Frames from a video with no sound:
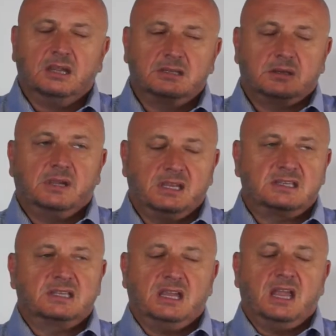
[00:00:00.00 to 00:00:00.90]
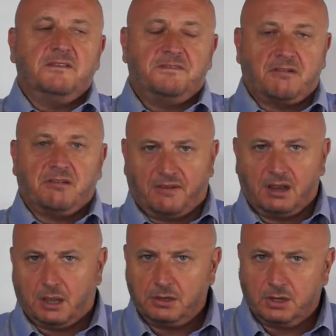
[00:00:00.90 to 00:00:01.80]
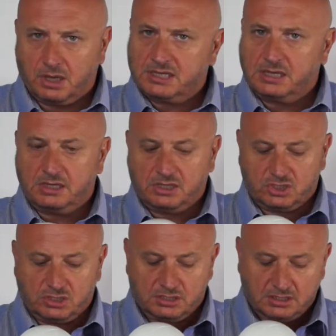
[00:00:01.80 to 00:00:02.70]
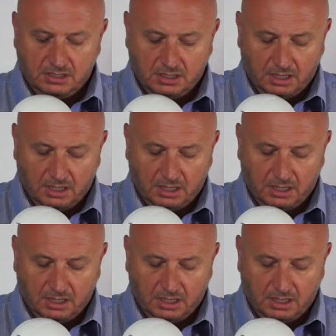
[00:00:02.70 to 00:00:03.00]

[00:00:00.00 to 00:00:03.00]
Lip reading: so it can see in very low lighting conditions.